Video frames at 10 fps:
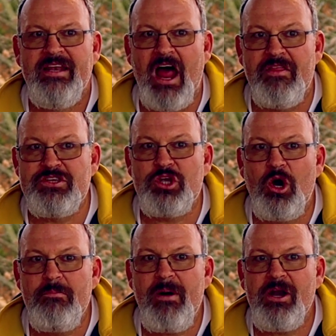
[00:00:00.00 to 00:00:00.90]
Now this
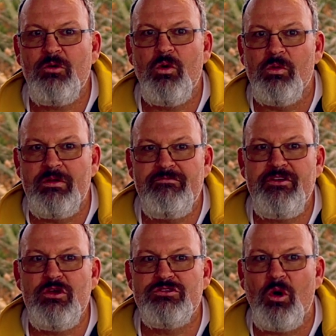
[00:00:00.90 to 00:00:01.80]
herb butter will
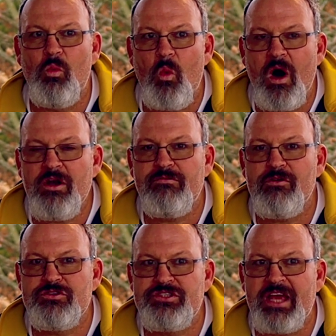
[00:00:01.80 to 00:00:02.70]
infuse a
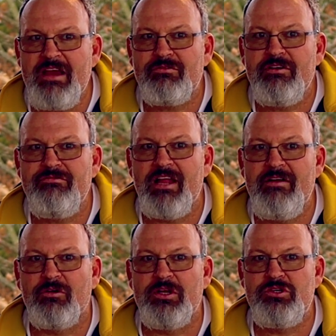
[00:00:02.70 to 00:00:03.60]
wonderful savory
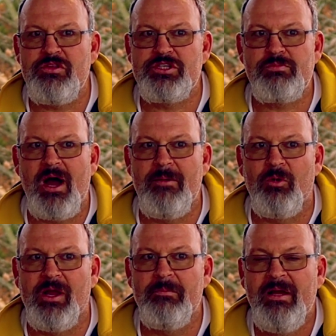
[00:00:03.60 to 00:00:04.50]
flavor into this prime
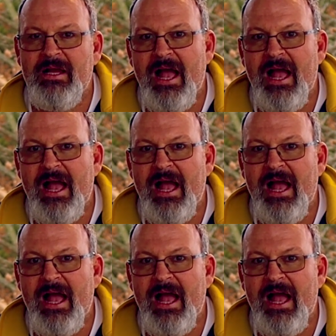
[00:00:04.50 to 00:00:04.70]
rib,